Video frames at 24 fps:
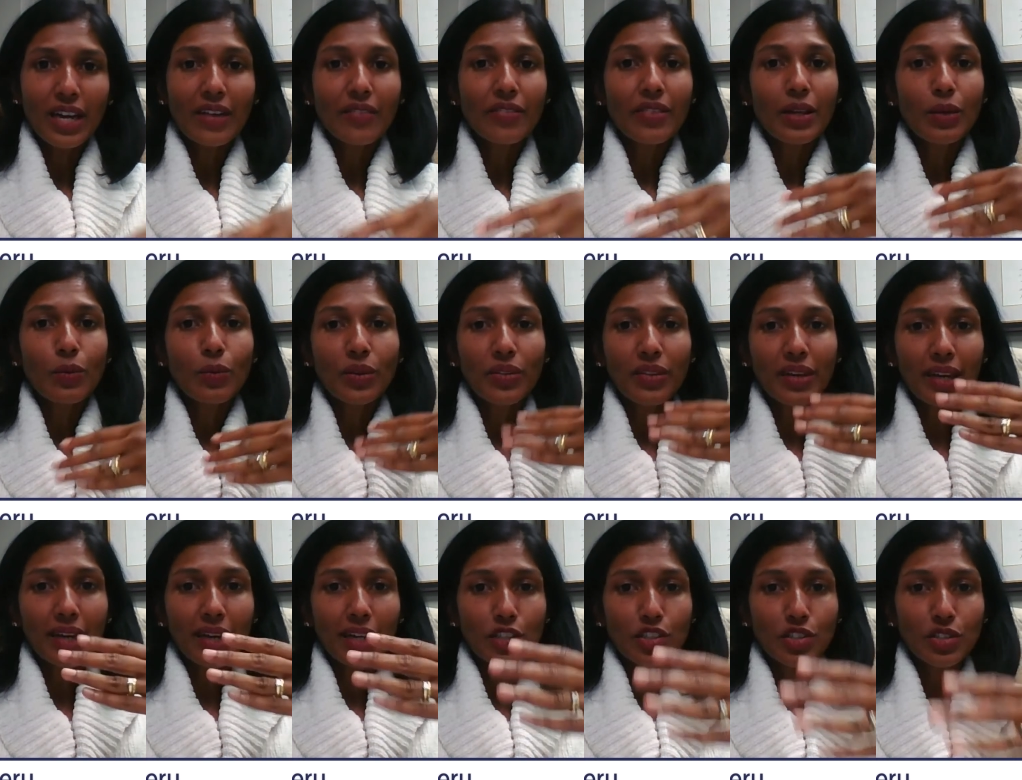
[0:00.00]
And then when
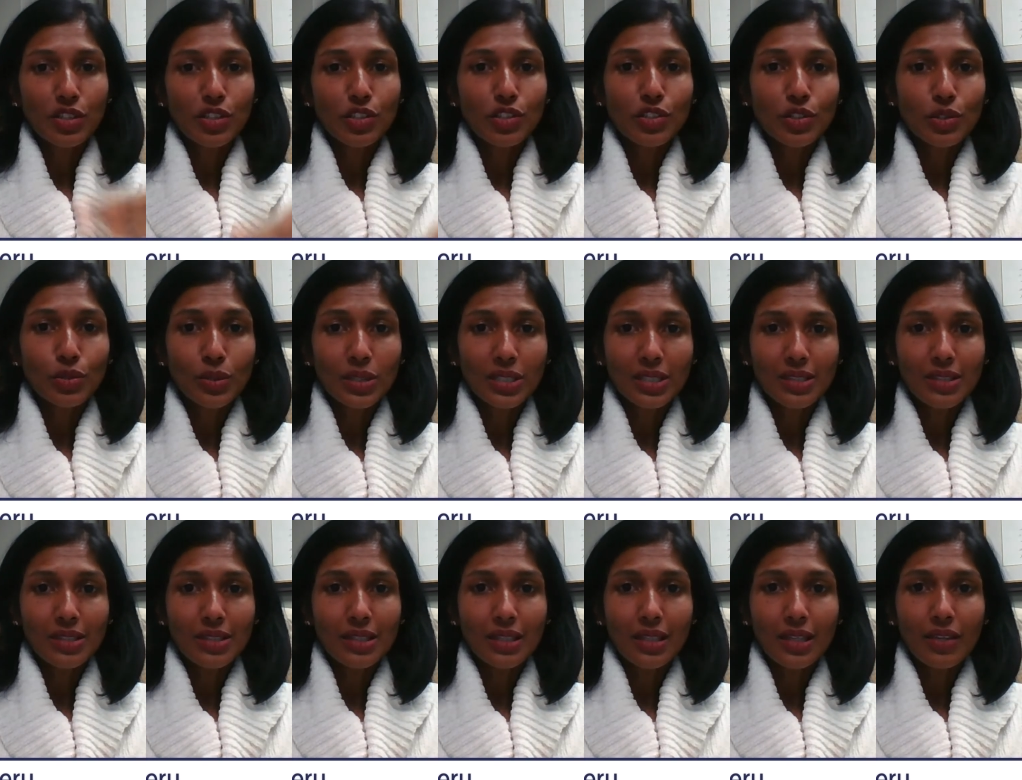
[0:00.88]
they actually do
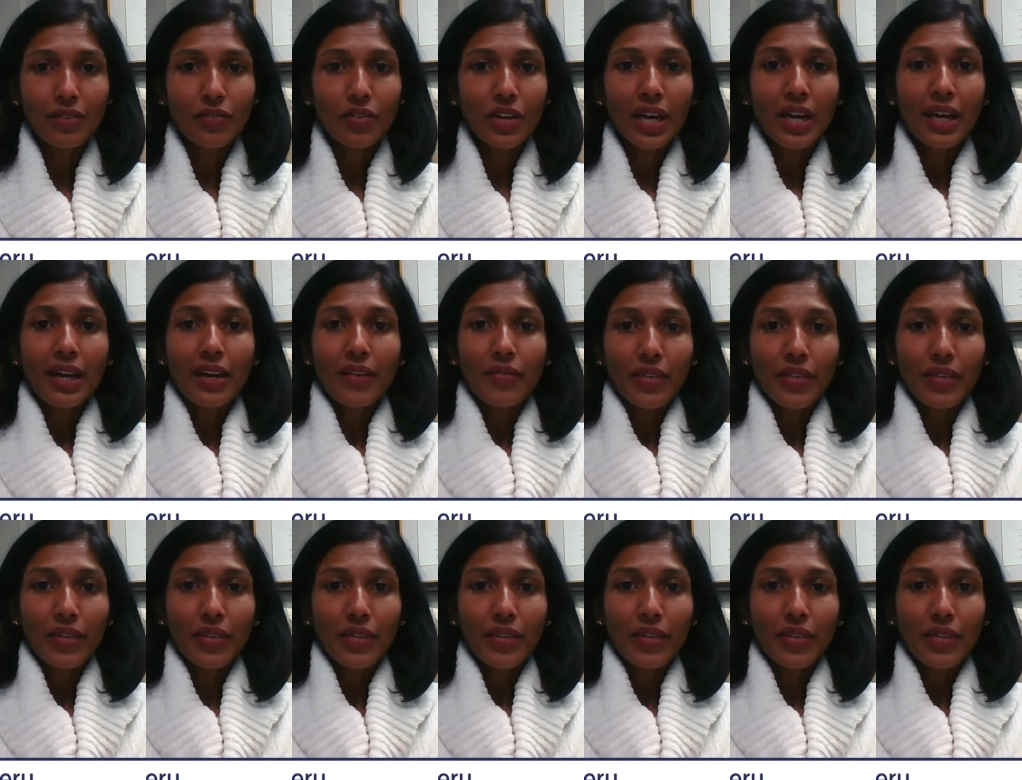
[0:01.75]
conceive,